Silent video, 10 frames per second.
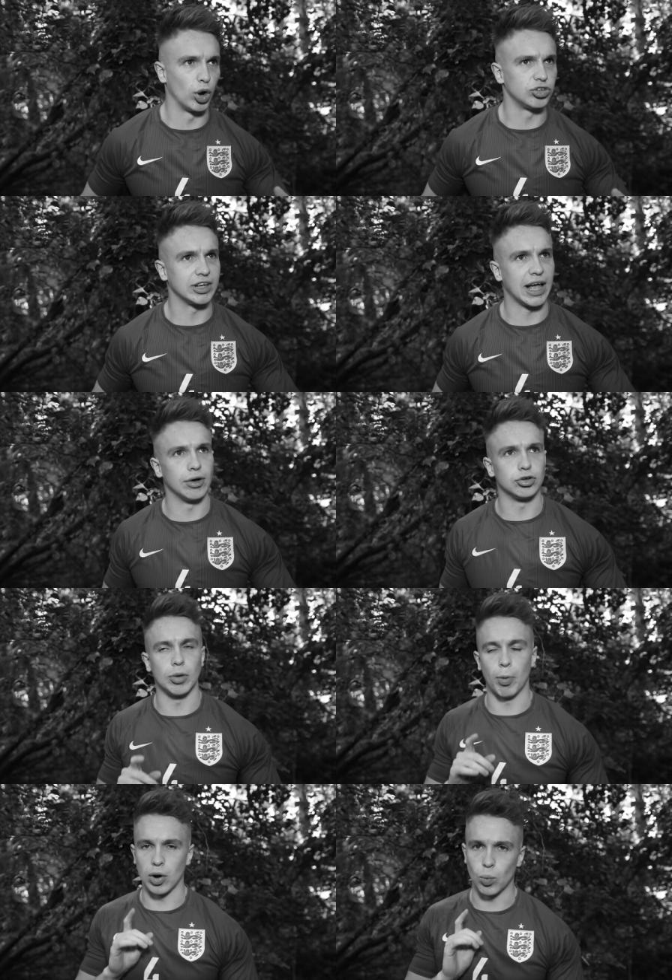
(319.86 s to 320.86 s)
Boys and girls,
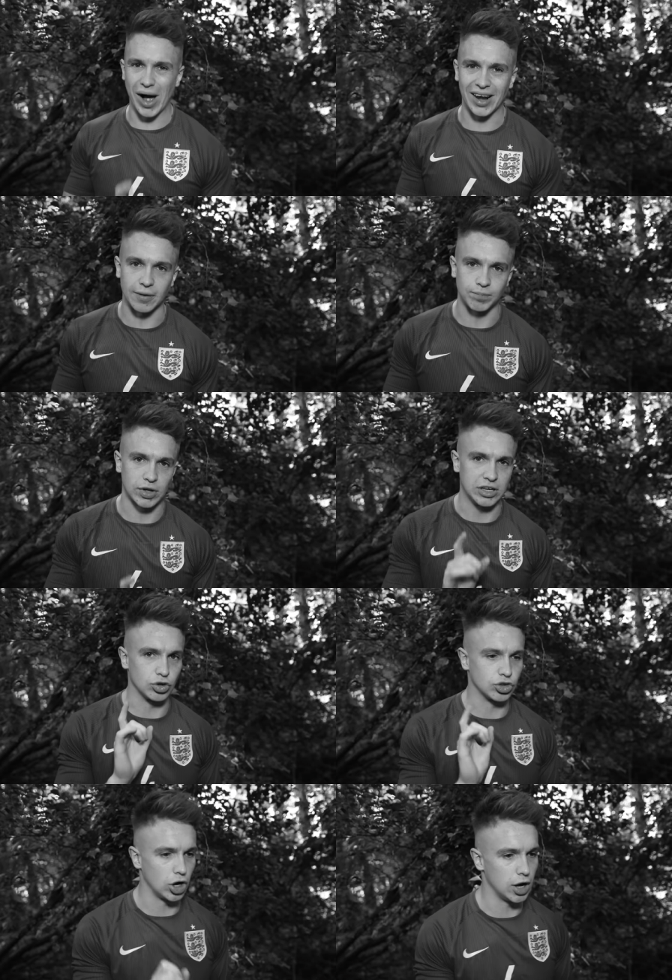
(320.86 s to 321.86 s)
your boy Weller, he's
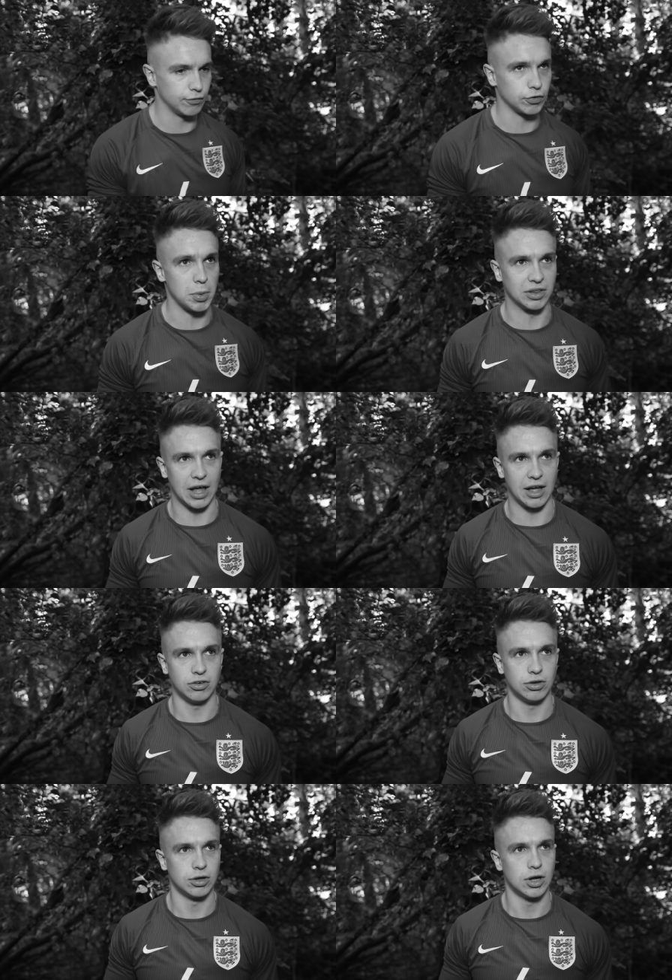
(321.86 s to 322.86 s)
returned from the dead.